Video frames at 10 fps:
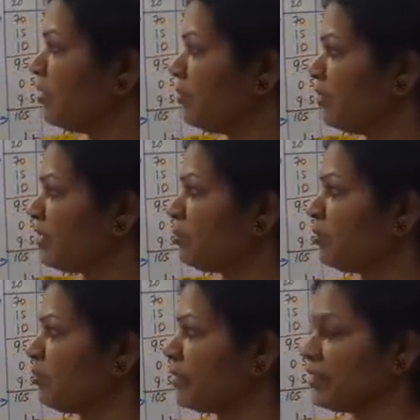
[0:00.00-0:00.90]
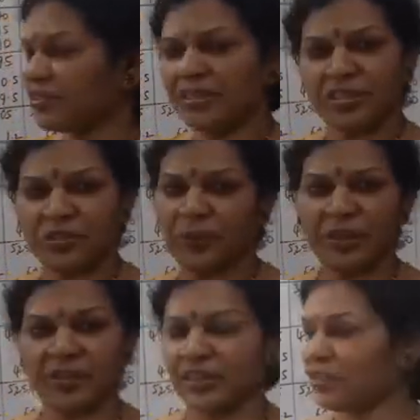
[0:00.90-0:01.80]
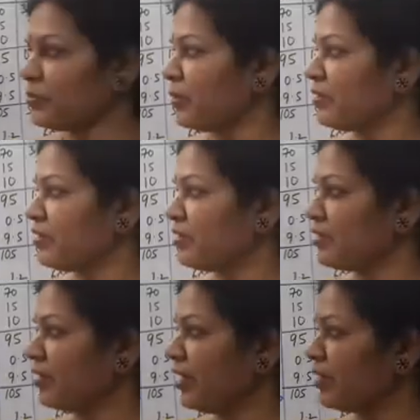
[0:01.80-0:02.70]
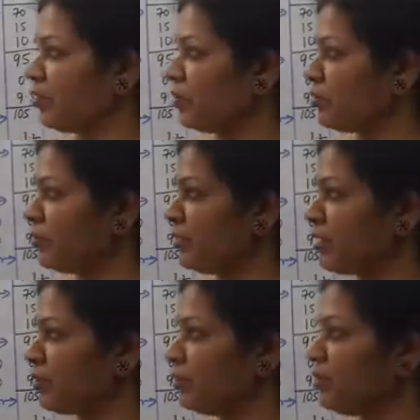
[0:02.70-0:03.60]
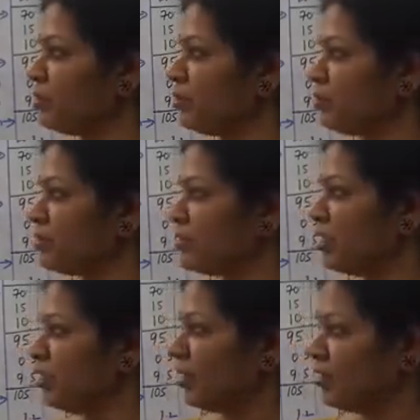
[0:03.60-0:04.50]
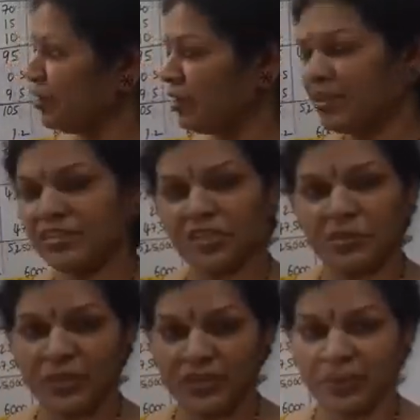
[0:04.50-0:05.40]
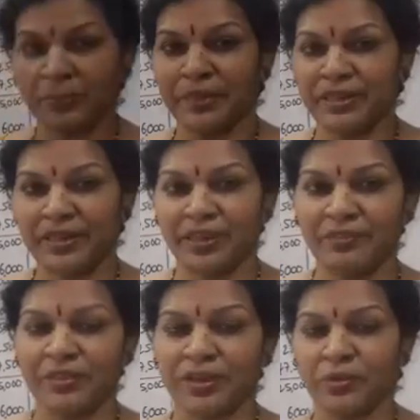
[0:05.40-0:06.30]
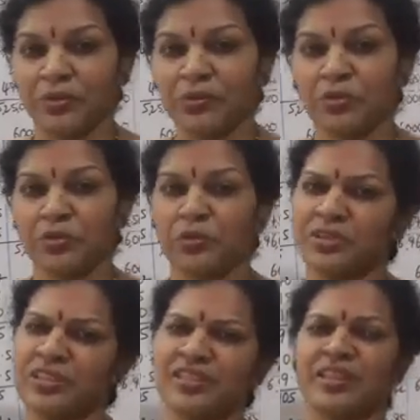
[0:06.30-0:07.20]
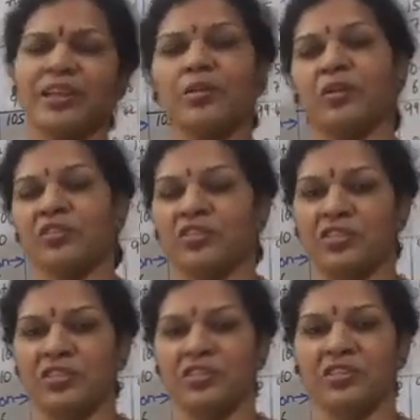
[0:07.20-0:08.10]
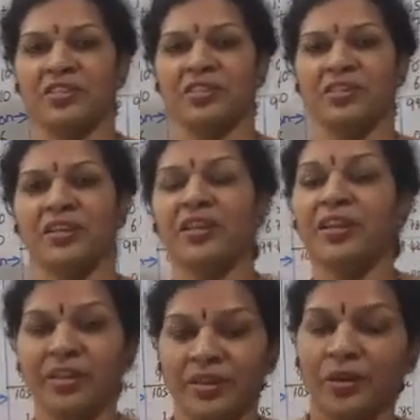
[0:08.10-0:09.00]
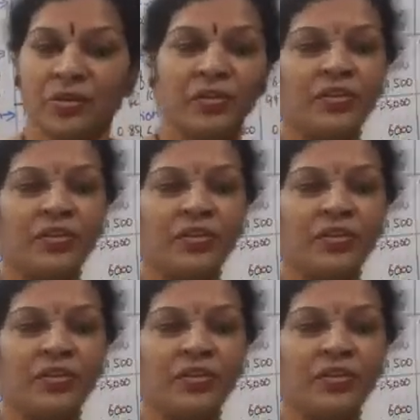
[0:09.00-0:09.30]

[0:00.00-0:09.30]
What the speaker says: variable overheads, that is factory expenses, and also we are going to use all these expenses separately, we are going to show just like cost sheet. Now if